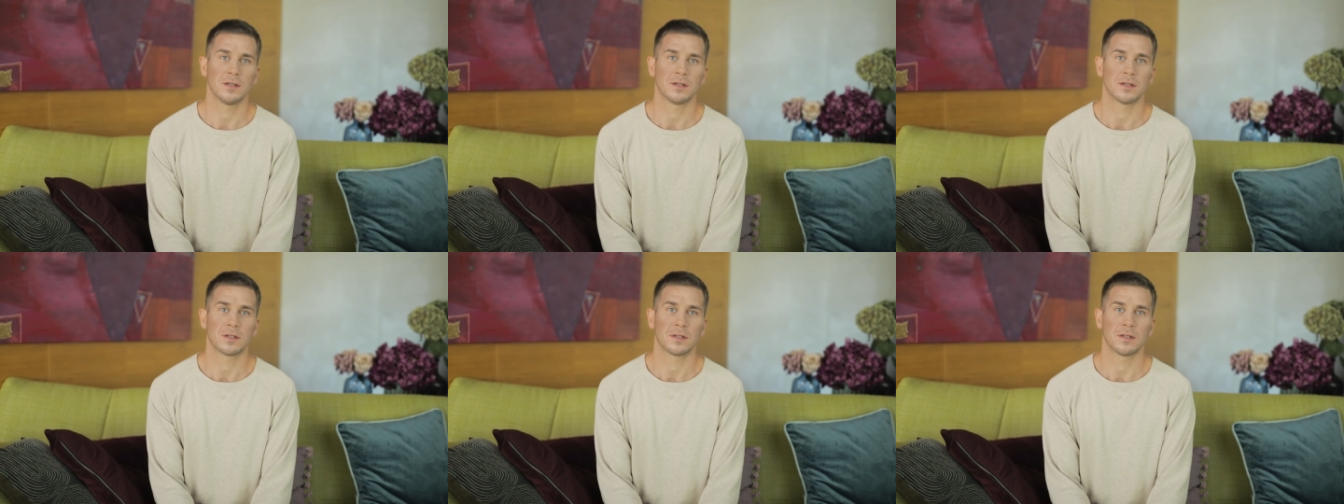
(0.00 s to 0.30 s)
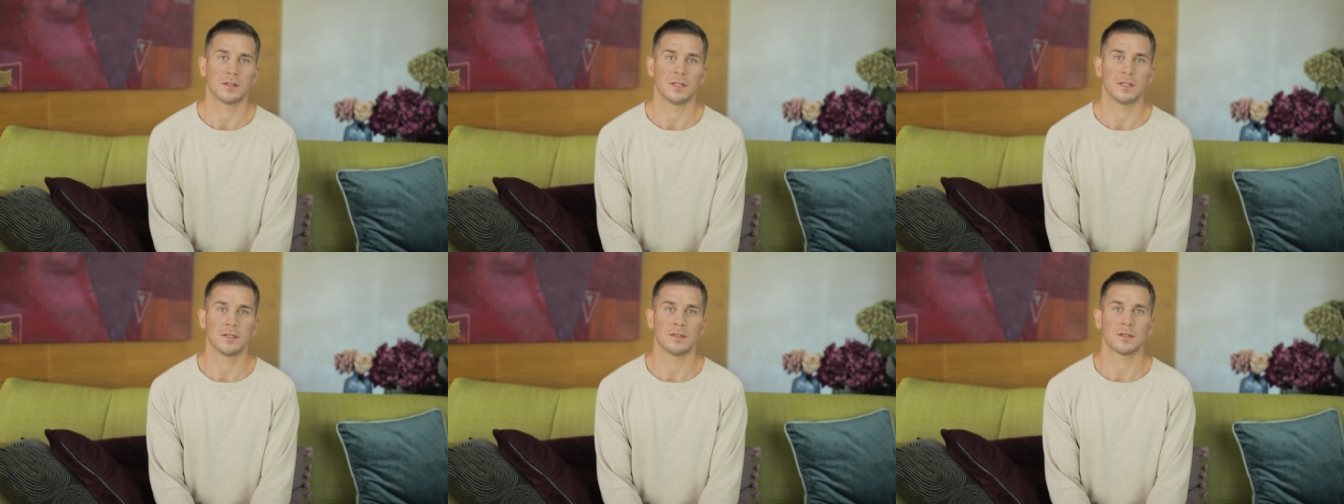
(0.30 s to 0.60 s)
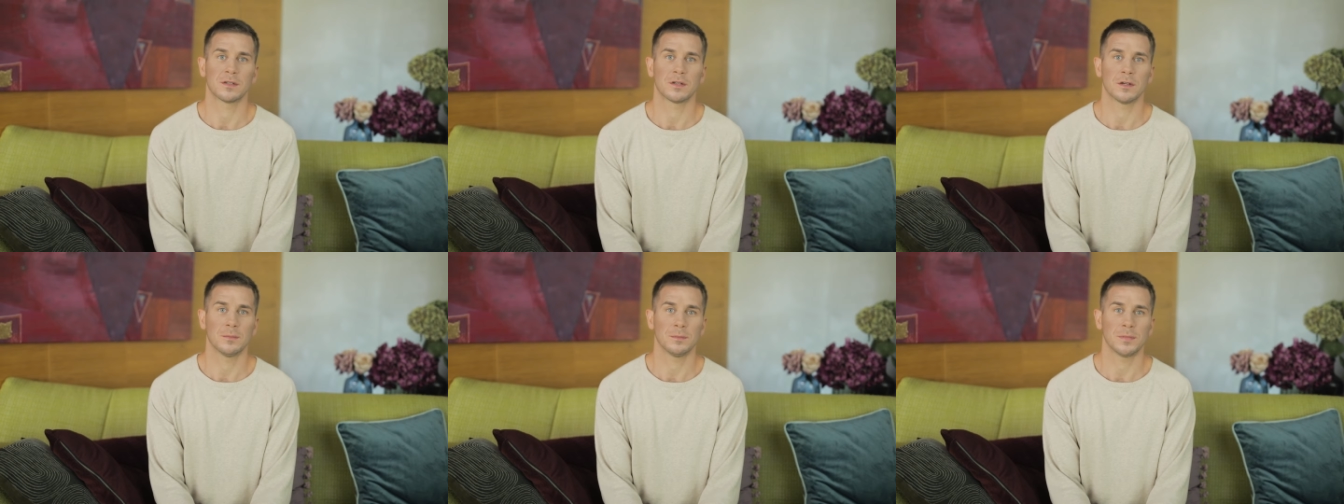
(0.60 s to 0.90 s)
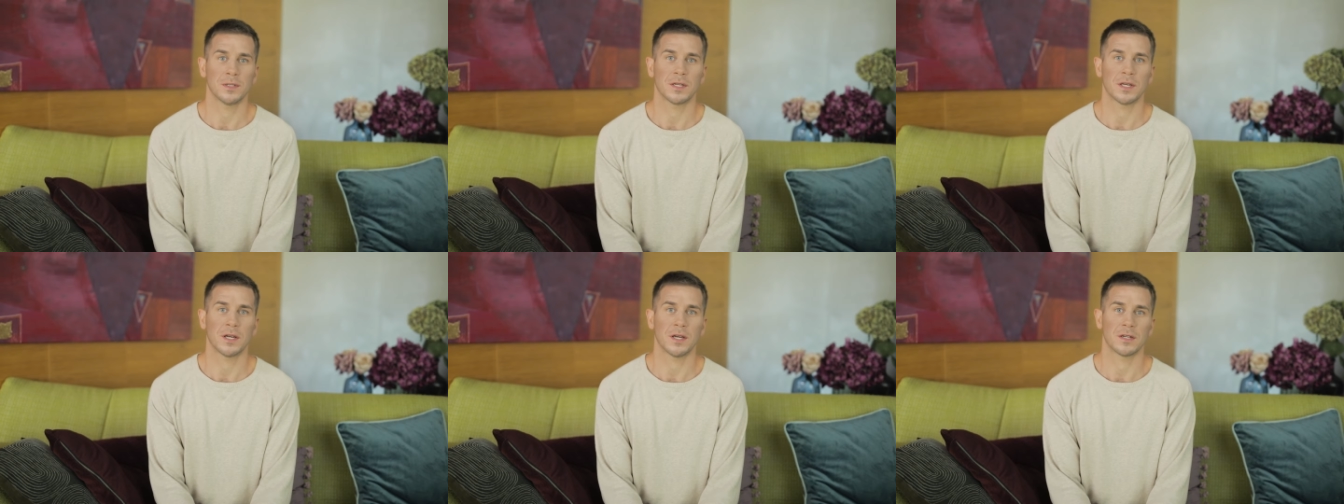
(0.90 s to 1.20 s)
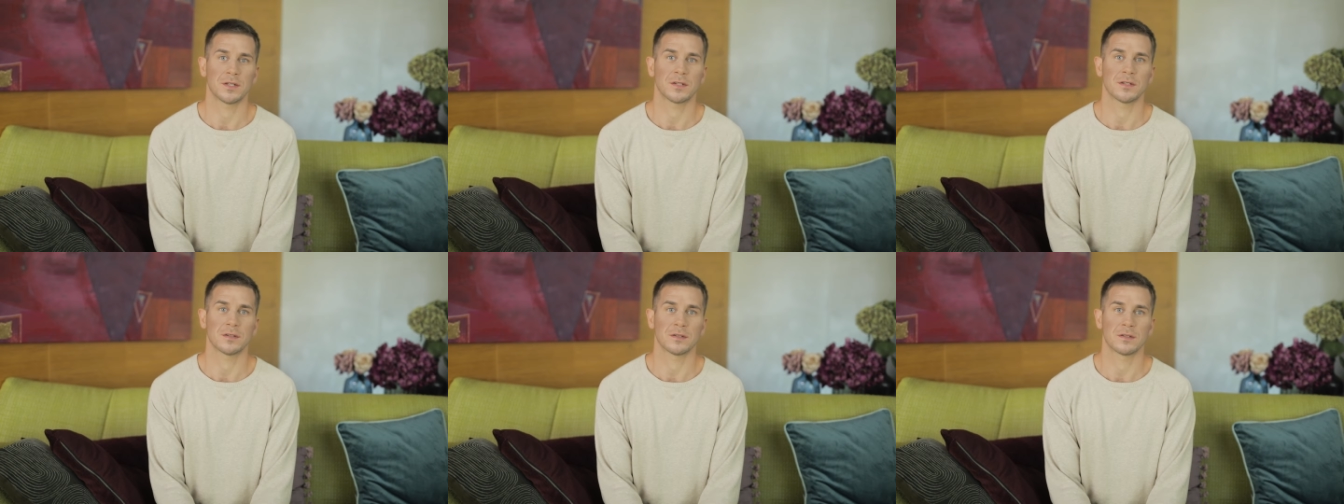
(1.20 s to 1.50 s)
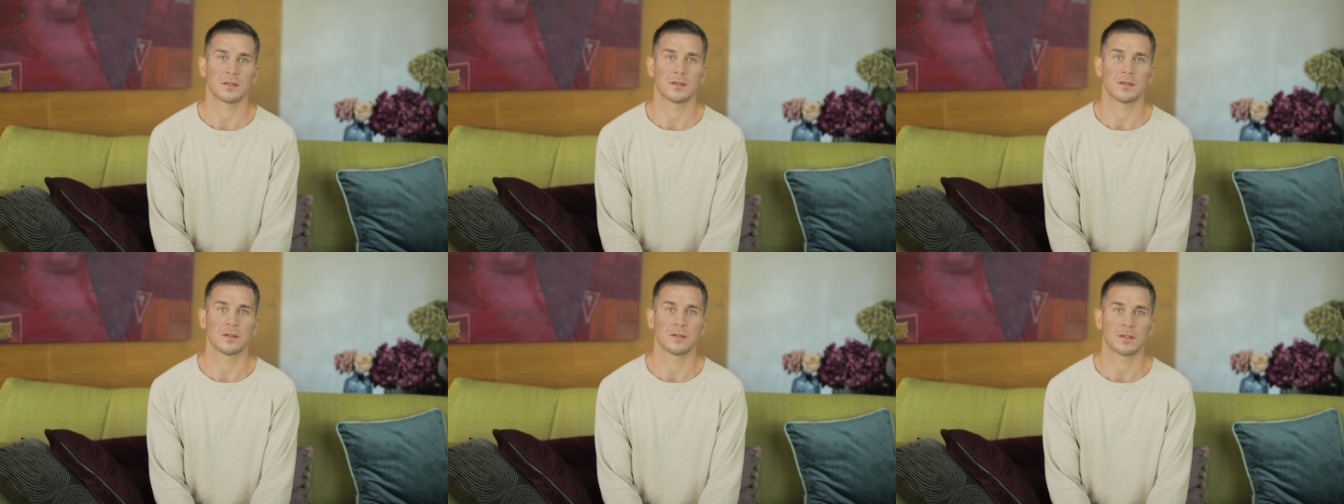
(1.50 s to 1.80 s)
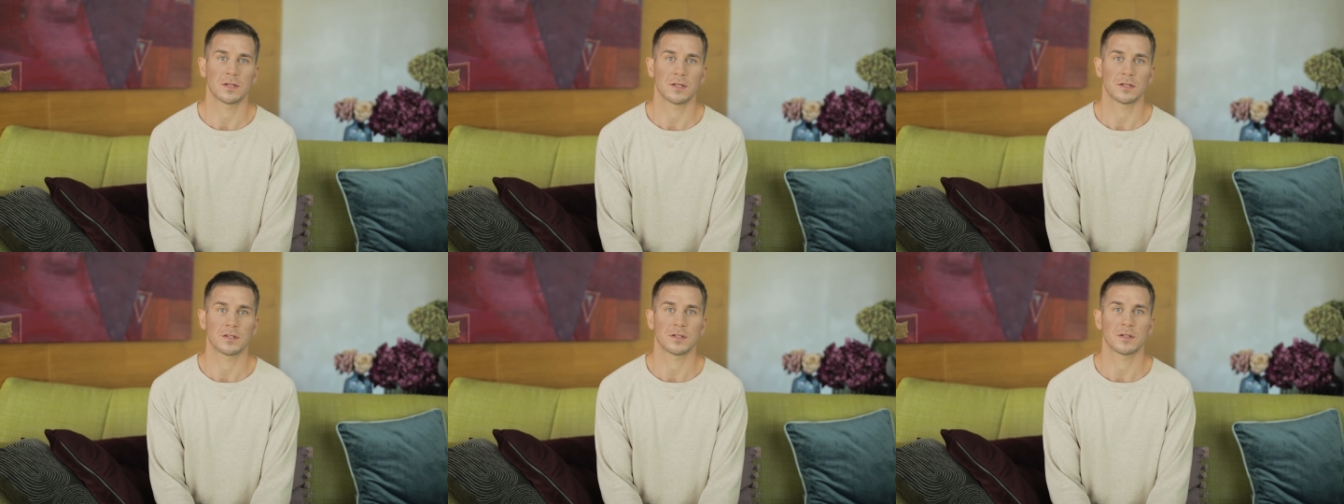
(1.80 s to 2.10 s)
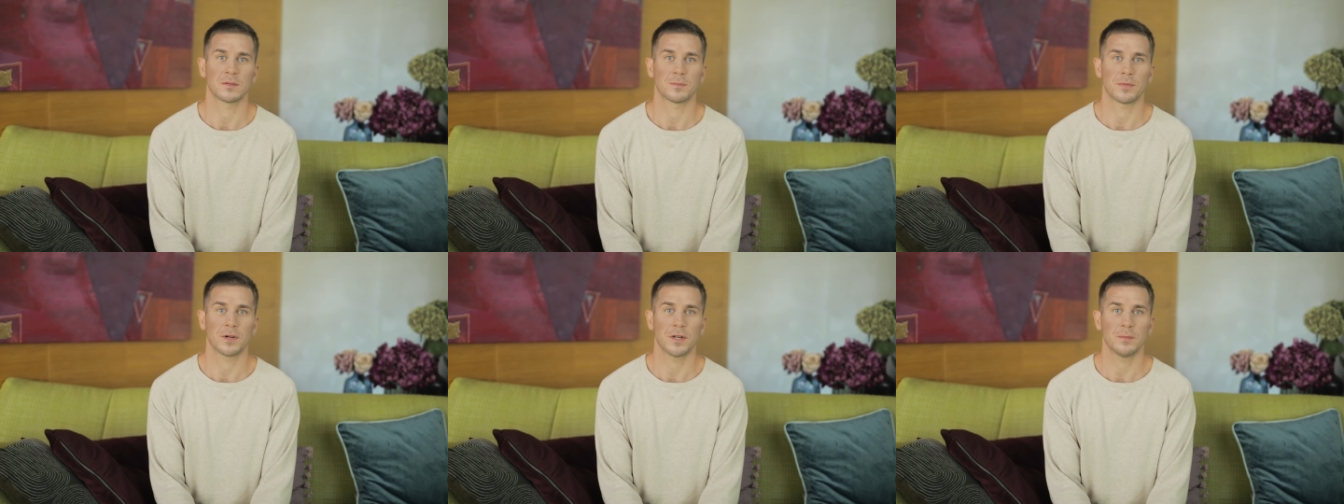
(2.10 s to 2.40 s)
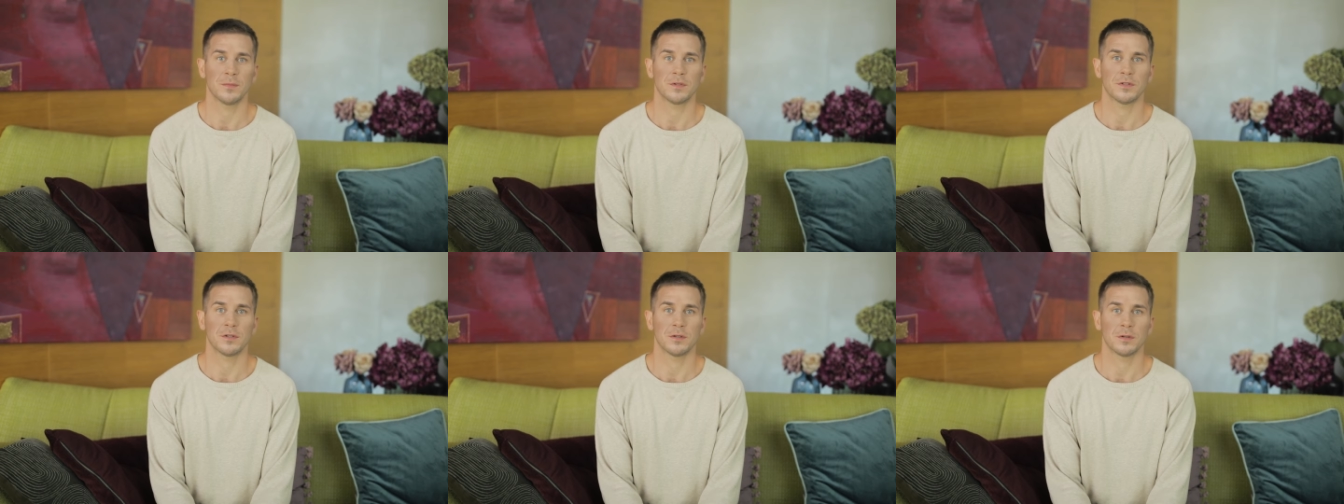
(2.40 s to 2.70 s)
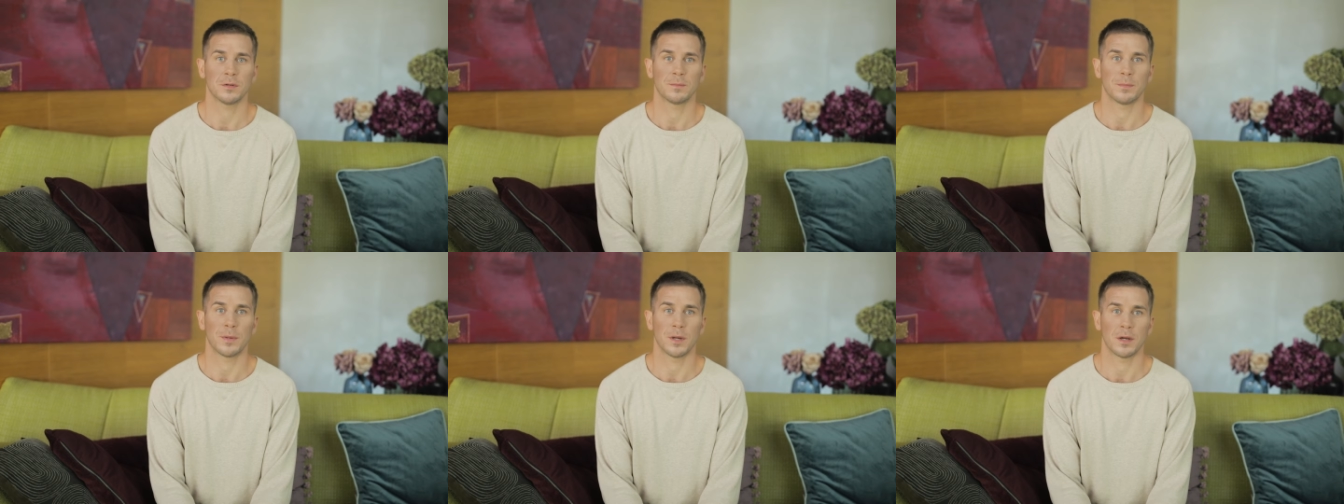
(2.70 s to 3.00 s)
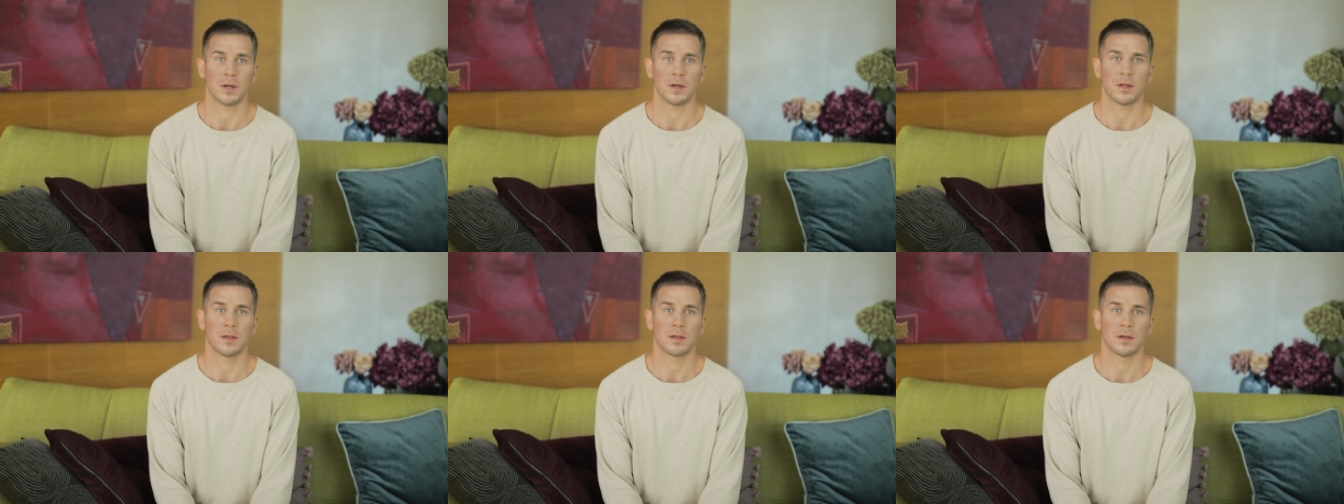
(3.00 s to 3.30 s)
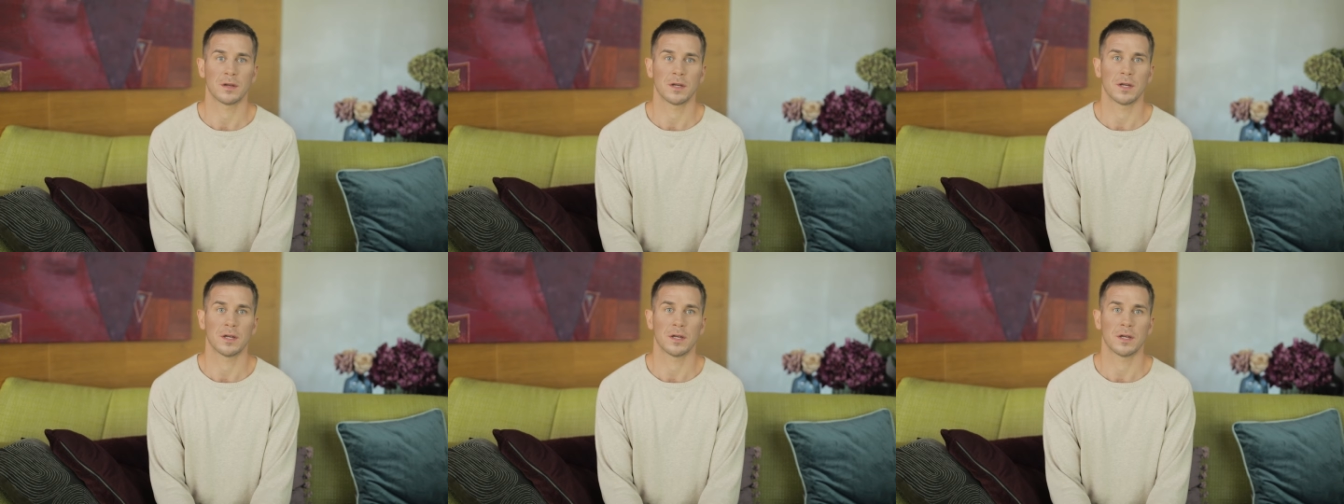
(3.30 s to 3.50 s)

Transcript: can lead to complications such as premature birth